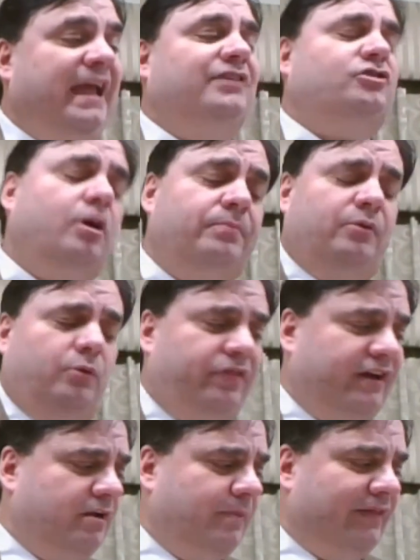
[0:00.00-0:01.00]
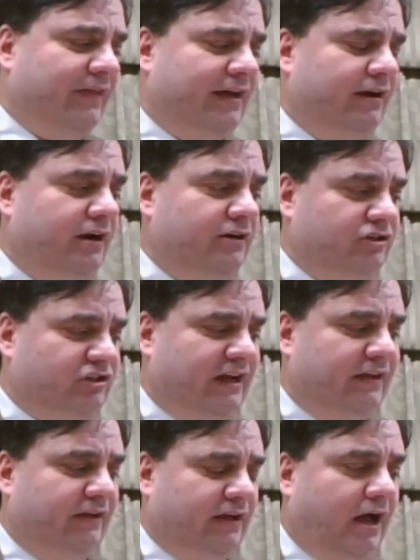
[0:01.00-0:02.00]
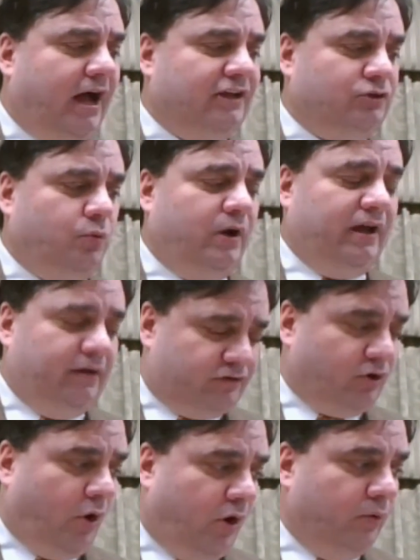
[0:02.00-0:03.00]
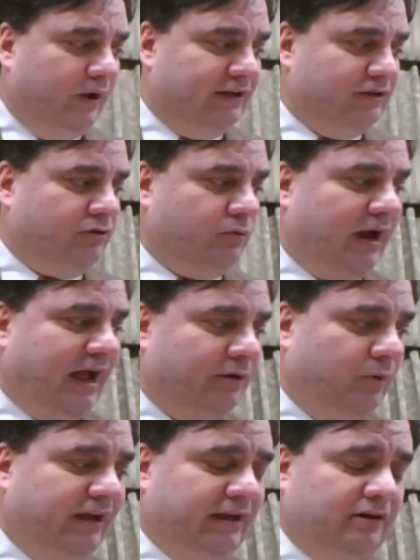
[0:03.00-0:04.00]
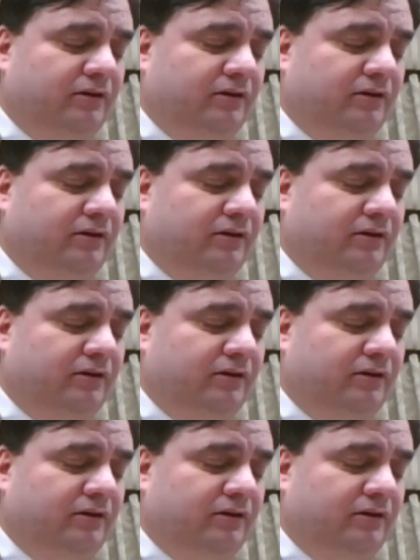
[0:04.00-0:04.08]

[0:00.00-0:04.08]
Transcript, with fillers: And so I hope that we'll think about that and understand that God's way is always the right way,